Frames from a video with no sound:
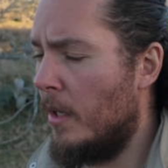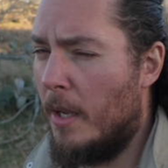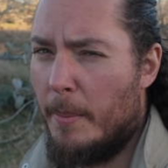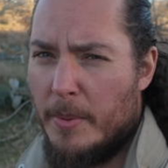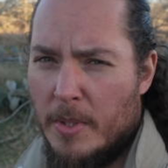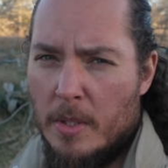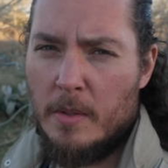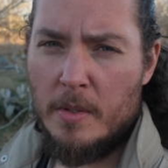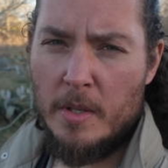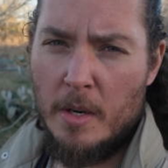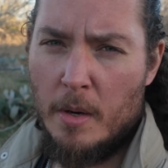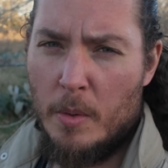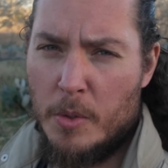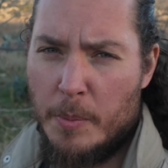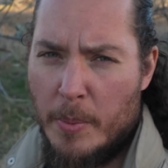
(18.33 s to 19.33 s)
Episode
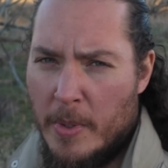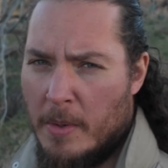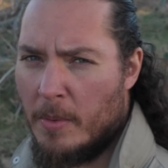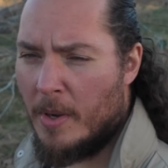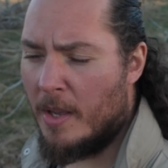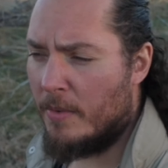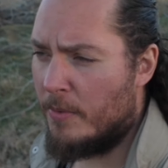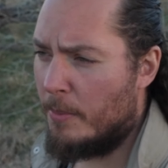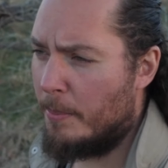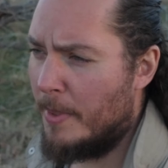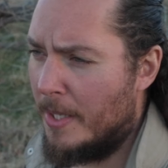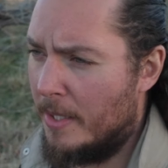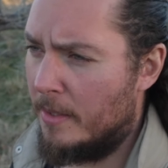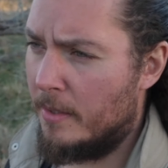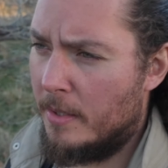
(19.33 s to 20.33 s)
0 was pretty rough,
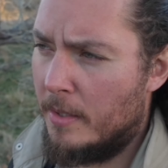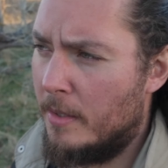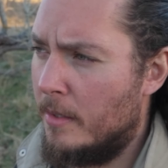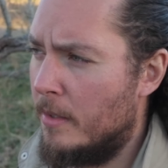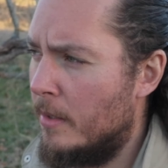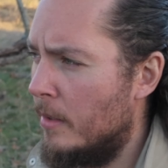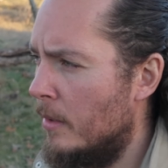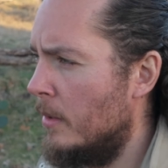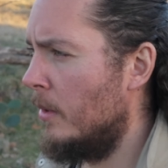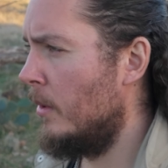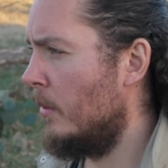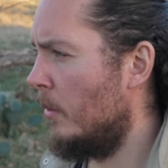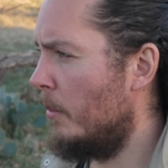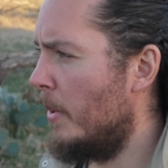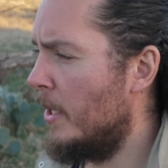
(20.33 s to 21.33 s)
but
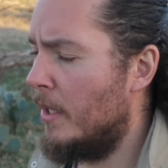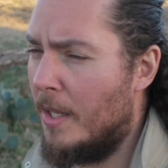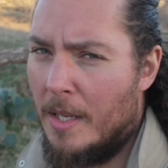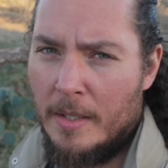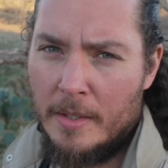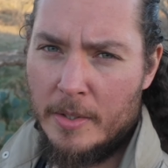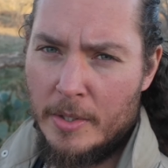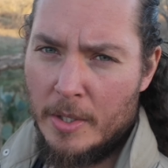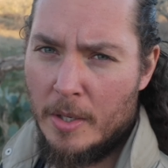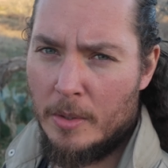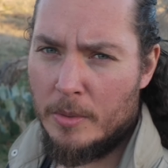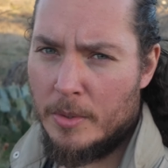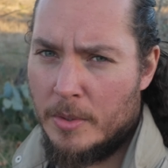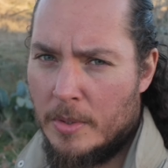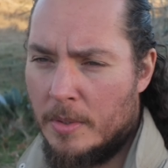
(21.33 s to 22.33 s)
we made a lot of good
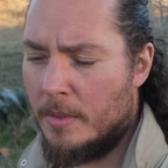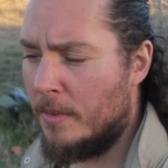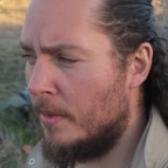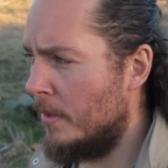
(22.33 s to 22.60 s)
notes.